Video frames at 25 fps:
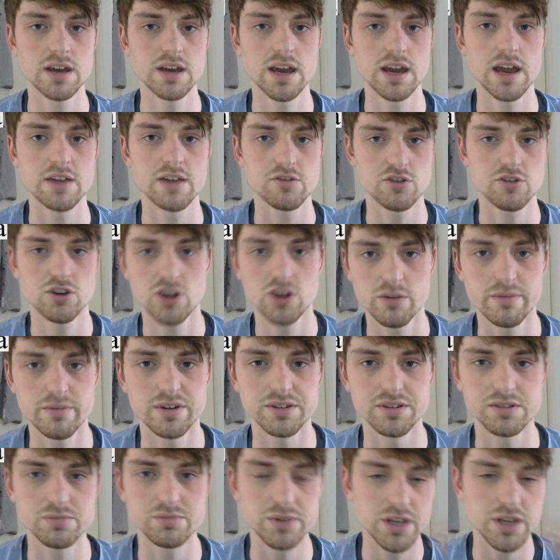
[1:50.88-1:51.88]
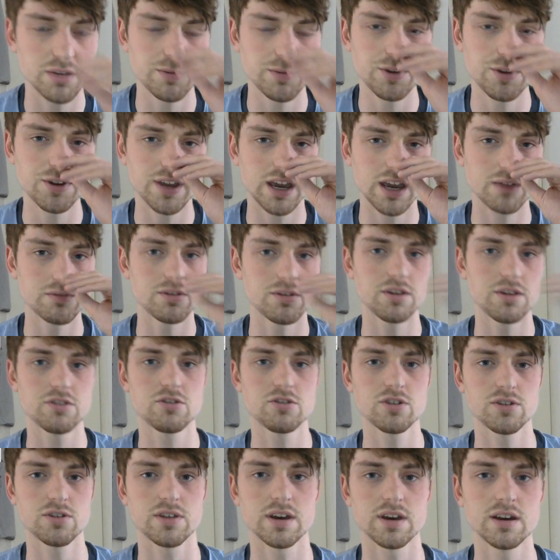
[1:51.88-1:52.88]
as humans. We communicate with
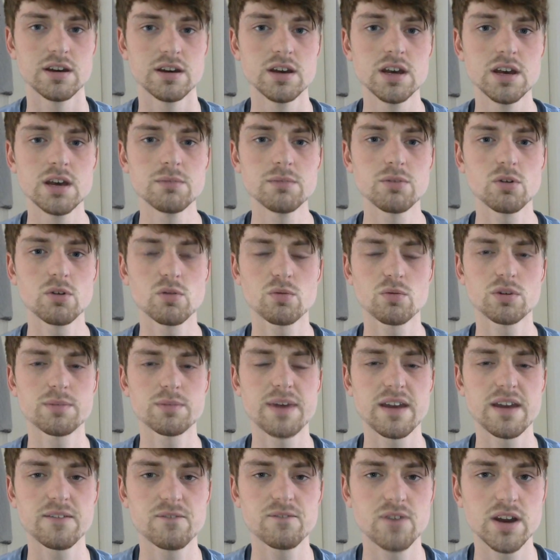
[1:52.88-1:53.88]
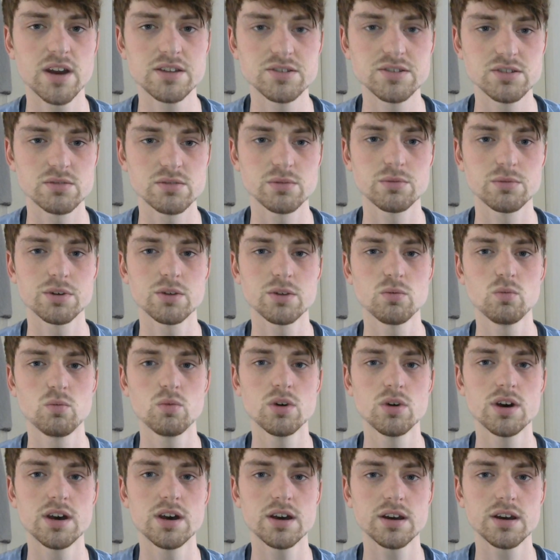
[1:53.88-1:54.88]
each other because we want to make friends, or we want to
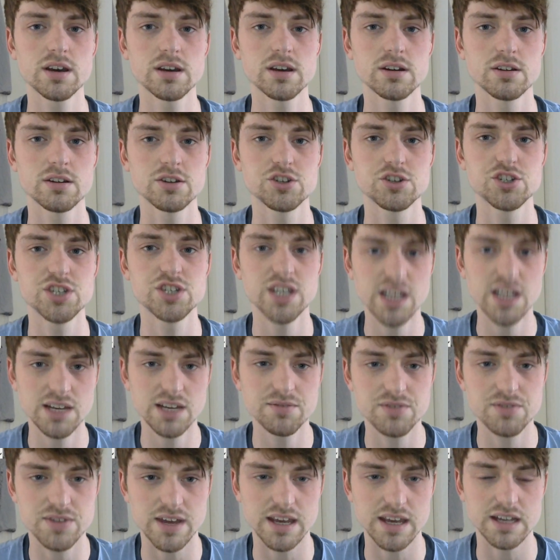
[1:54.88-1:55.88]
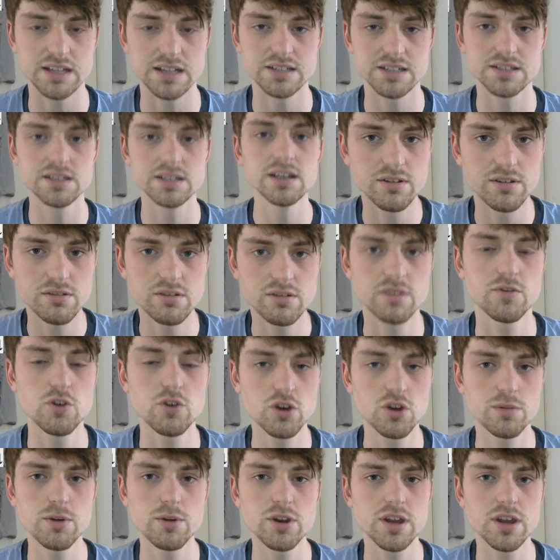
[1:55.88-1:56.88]
work and achieve things. So if you
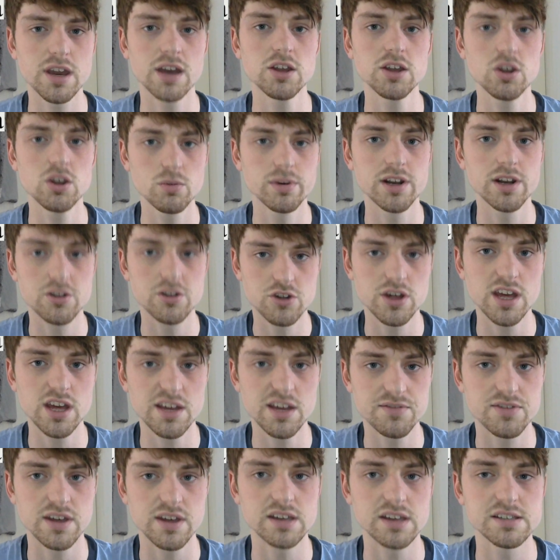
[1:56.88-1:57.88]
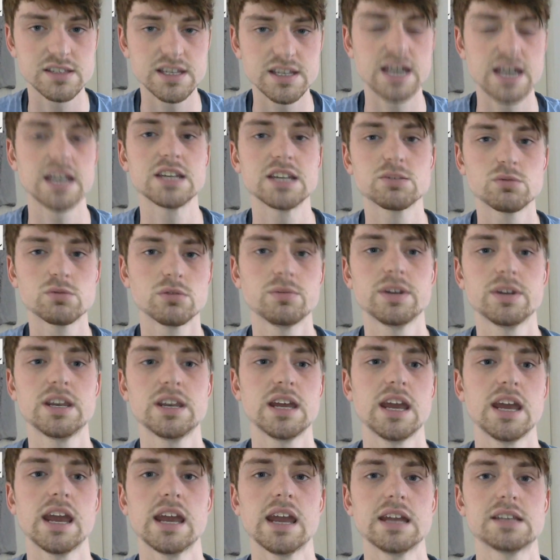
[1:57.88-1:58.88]
communicate, you will achieve things, and that is what we
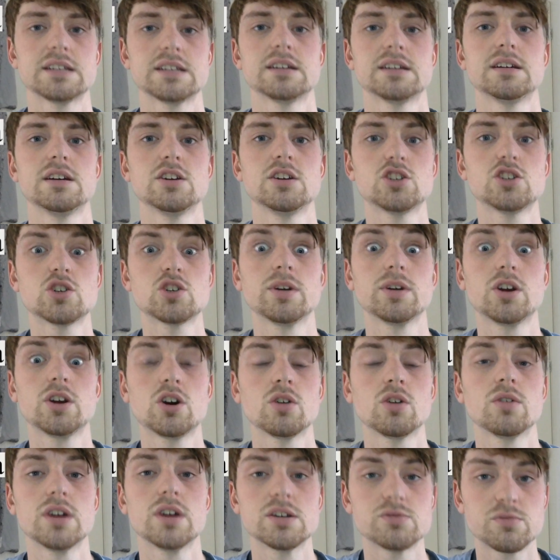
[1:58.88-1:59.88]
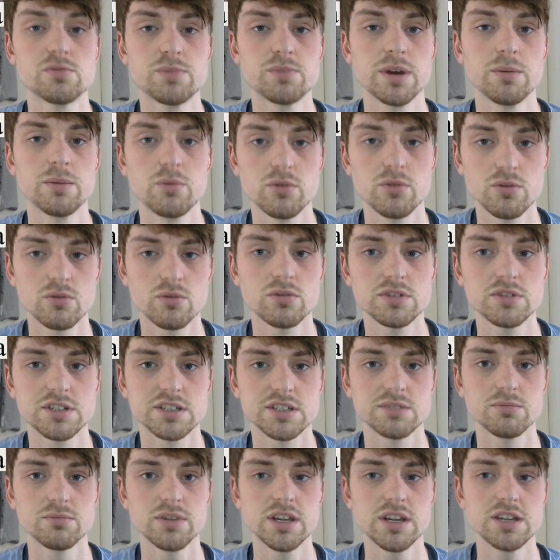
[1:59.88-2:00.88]
need to encourage with people with
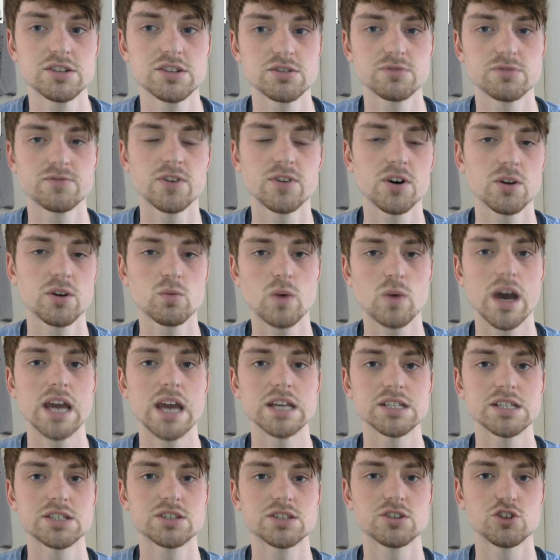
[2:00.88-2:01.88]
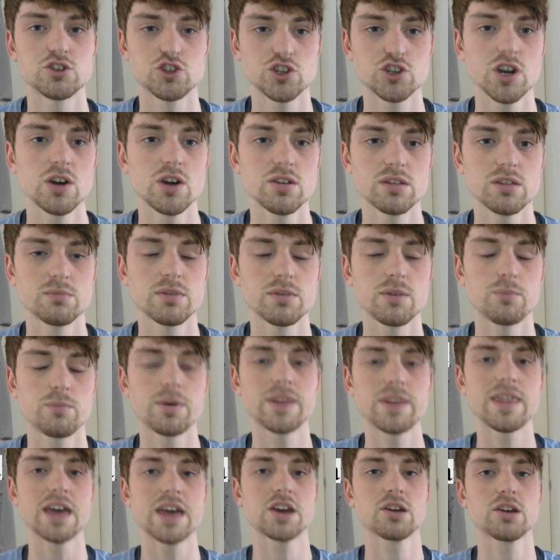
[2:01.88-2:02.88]
autism. We need to find ways to show them that
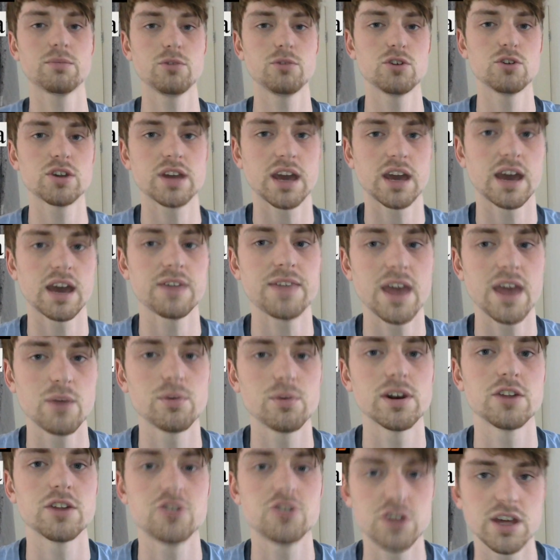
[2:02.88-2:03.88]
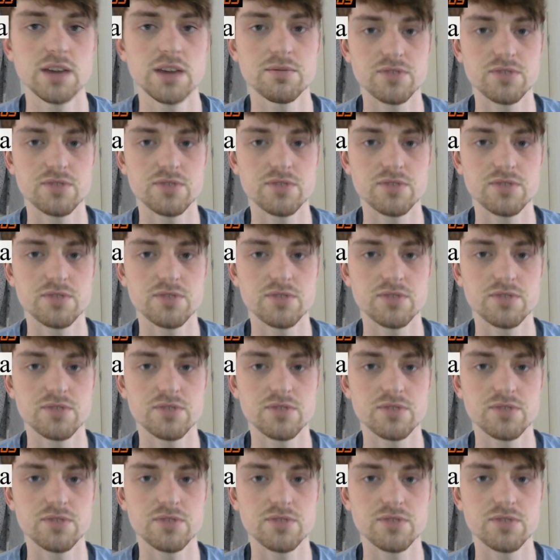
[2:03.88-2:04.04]
when they communicate, they will achieve